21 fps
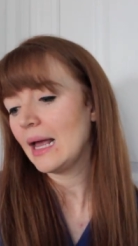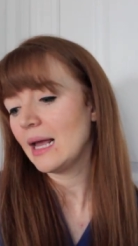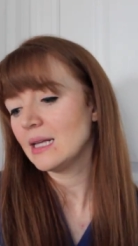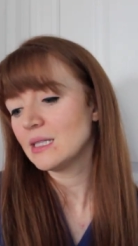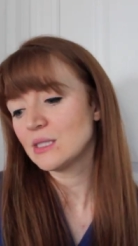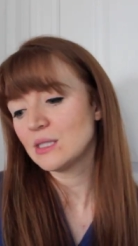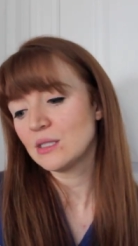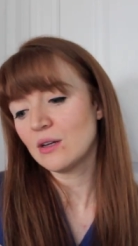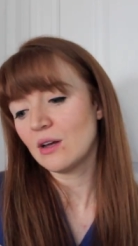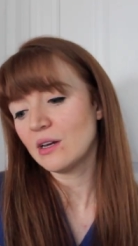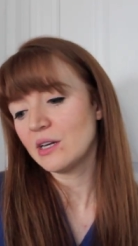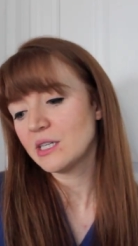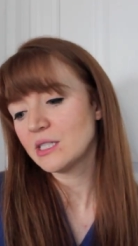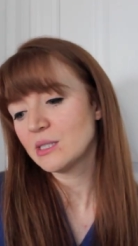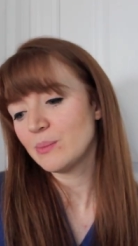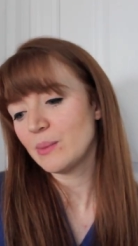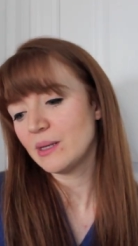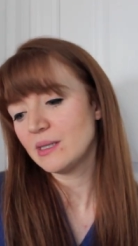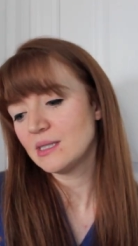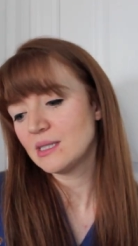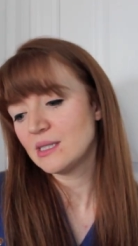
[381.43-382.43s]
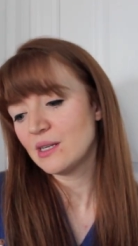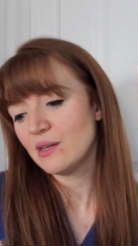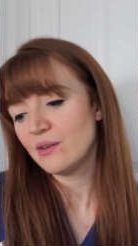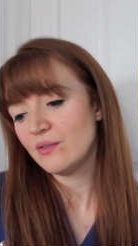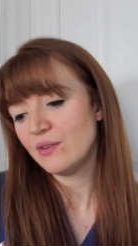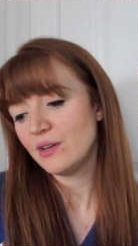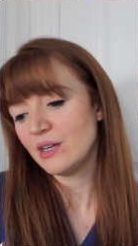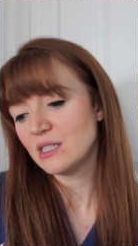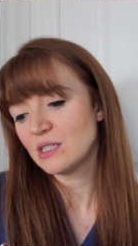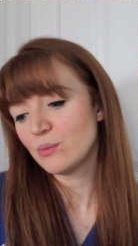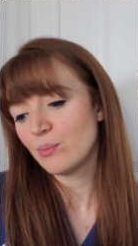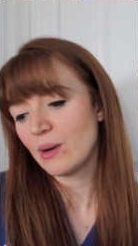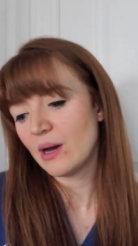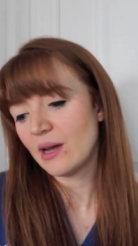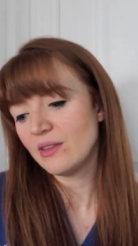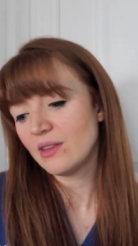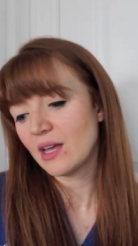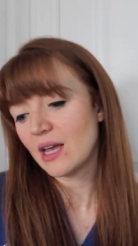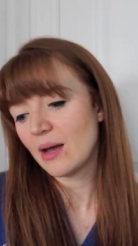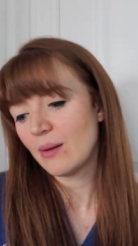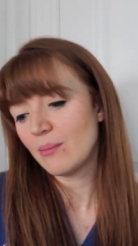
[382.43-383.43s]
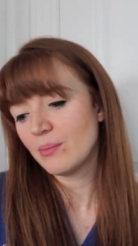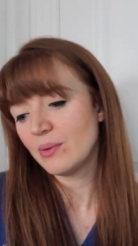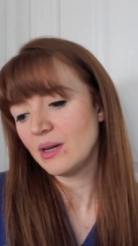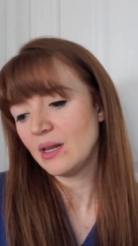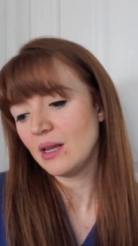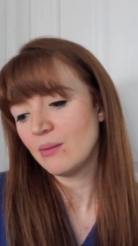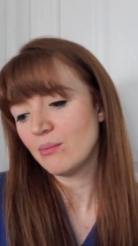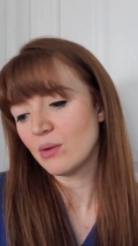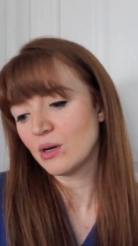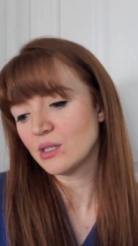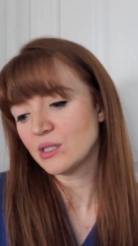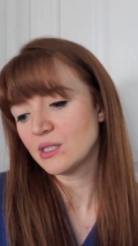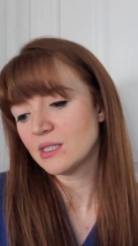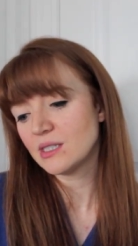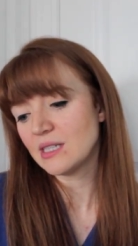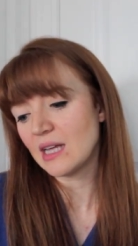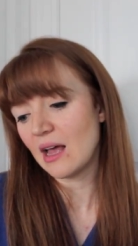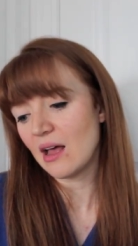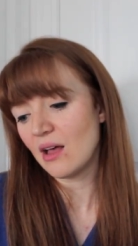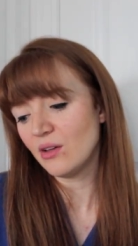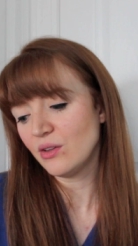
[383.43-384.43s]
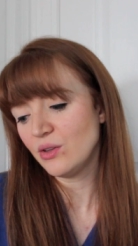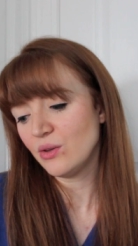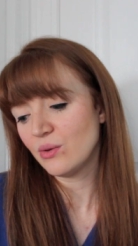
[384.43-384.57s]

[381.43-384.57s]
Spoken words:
It's not expensive. It's by the company Marcelle.